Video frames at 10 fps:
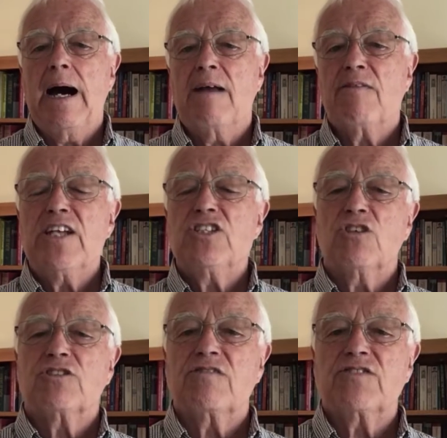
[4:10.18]
And then
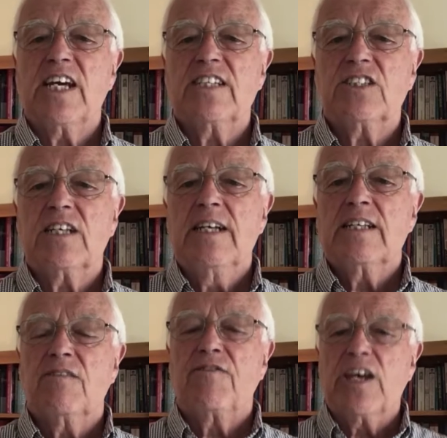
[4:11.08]
Joseph says
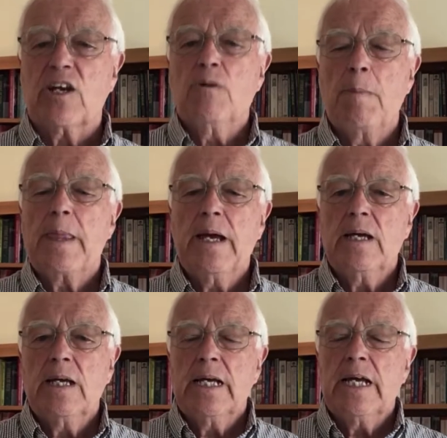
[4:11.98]
to Pharaoh,
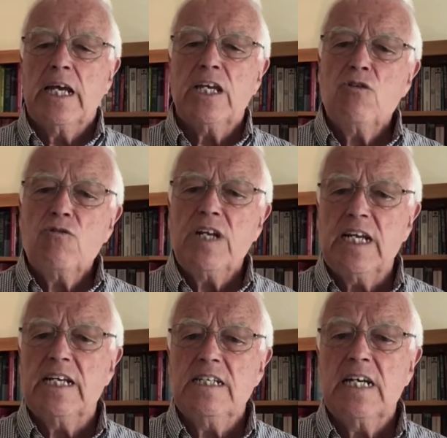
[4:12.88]
you
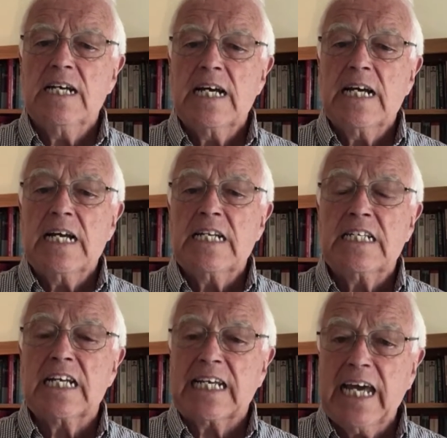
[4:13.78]
need
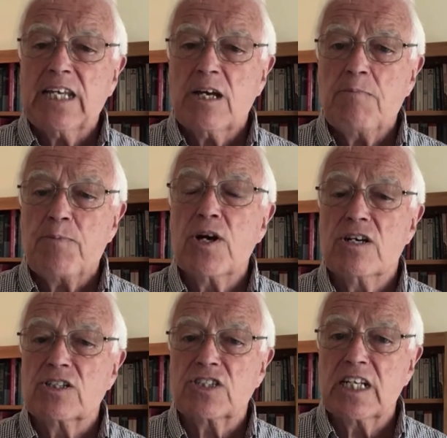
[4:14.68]
to get a
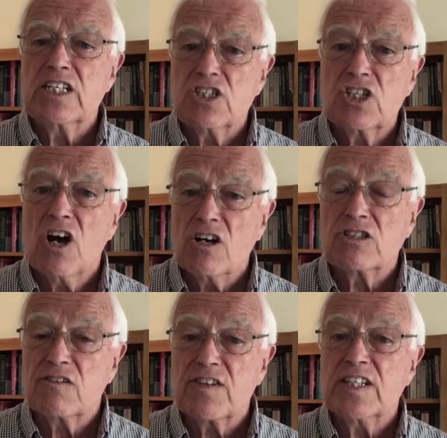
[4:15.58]
person in
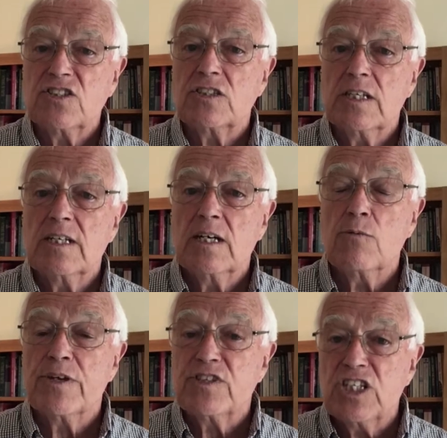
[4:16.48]
charge of this
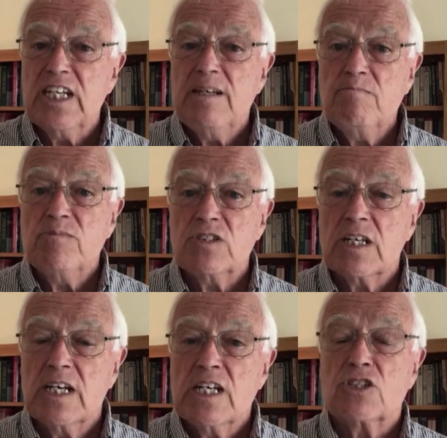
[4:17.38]
with
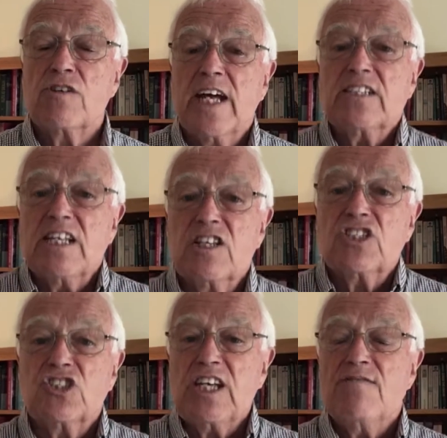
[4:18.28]
teams, so that in the
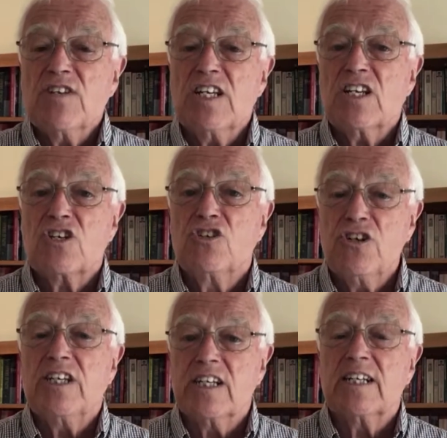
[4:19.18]
7
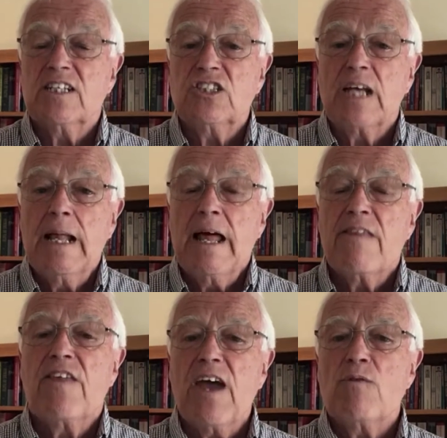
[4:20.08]
good years
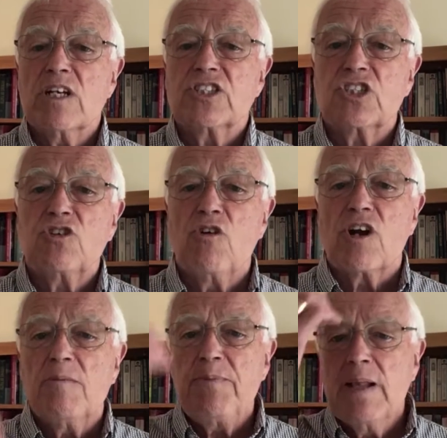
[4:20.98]
they will store
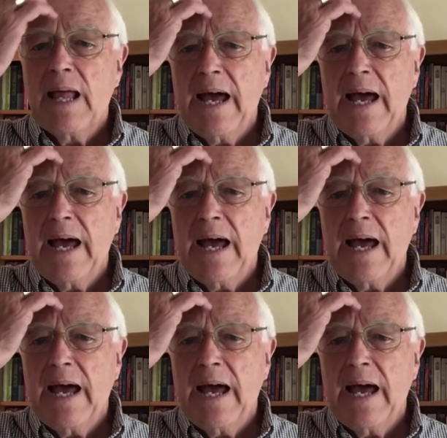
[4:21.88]
up